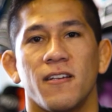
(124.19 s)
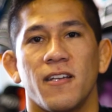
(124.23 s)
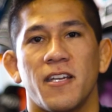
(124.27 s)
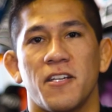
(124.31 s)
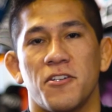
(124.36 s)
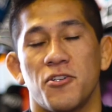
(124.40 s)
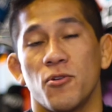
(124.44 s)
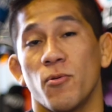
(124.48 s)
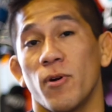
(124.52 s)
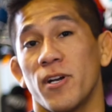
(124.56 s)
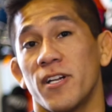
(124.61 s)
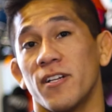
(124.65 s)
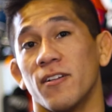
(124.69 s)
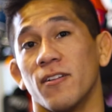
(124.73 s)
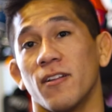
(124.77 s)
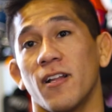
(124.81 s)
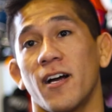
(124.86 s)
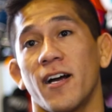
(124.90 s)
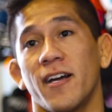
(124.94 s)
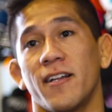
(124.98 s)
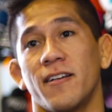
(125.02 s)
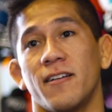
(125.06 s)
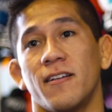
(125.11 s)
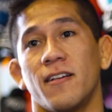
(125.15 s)
Enjoyed it a
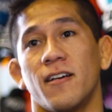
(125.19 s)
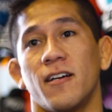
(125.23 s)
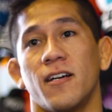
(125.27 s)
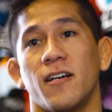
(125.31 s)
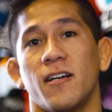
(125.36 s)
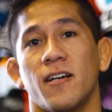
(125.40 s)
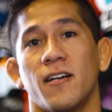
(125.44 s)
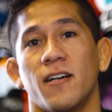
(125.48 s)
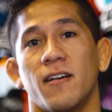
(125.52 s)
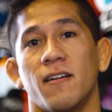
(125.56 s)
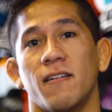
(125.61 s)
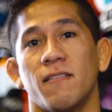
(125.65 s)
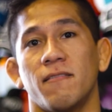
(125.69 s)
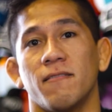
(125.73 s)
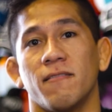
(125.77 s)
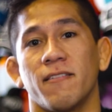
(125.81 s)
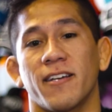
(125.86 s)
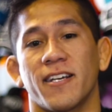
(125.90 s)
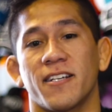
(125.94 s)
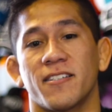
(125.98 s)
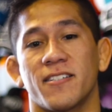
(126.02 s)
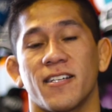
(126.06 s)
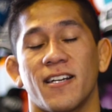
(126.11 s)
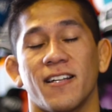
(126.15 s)
lot.
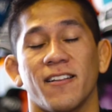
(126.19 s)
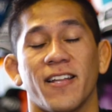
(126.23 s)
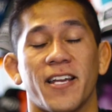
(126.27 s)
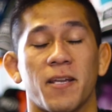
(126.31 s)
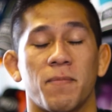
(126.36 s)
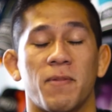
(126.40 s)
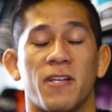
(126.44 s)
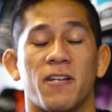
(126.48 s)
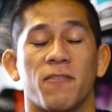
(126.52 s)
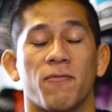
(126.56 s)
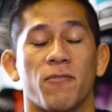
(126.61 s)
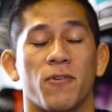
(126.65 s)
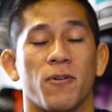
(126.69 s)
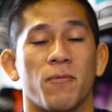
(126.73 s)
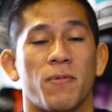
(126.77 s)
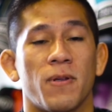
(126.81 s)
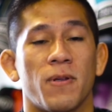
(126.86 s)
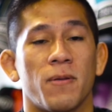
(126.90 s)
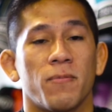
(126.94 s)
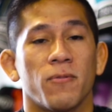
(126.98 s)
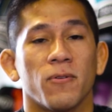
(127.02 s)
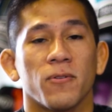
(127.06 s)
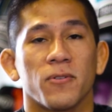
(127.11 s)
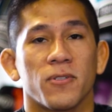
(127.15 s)
Like I said, I like being in front of
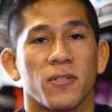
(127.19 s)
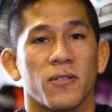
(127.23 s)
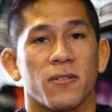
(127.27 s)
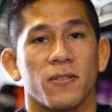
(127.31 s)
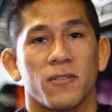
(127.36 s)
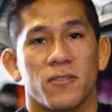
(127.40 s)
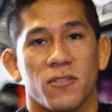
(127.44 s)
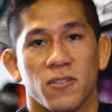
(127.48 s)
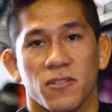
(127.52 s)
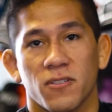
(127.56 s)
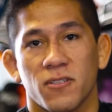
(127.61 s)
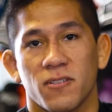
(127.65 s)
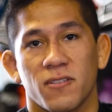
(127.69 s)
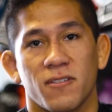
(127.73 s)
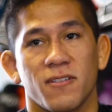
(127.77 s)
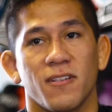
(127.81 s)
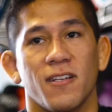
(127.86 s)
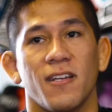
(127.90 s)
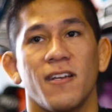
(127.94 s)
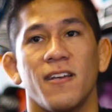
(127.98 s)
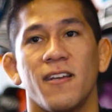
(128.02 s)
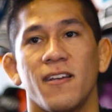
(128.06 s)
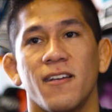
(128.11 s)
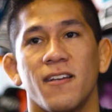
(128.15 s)
people, so it's
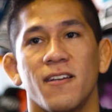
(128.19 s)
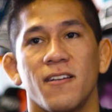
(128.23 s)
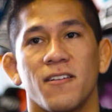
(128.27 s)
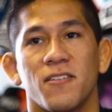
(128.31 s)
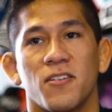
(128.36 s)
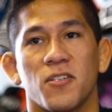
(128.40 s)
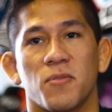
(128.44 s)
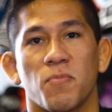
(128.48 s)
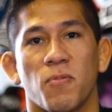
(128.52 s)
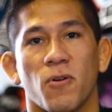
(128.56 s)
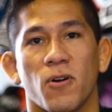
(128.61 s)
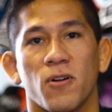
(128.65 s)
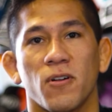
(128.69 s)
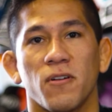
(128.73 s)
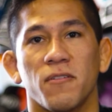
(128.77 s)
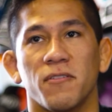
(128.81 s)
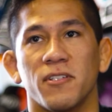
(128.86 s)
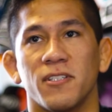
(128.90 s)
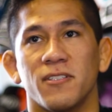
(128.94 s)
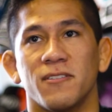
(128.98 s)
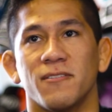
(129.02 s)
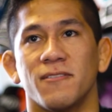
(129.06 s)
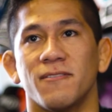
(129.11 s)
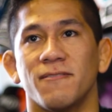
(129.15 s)
just part of it.